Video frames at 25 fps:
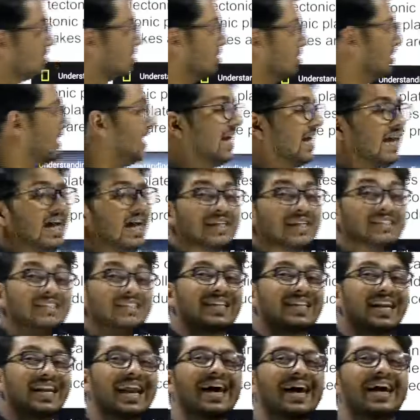So they
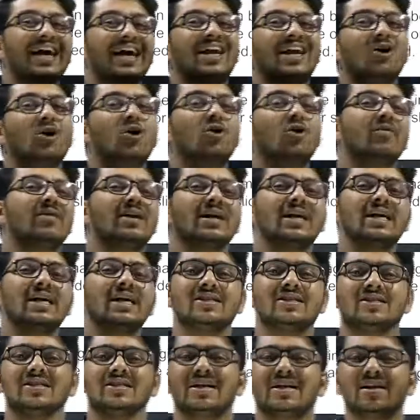slide over each
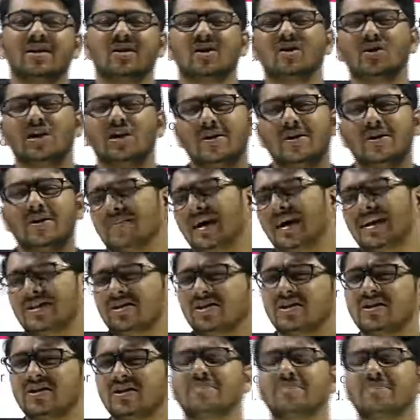other. So
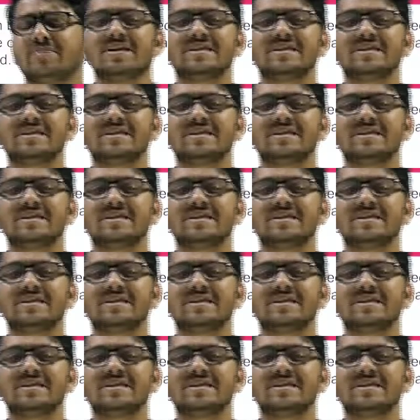imagine them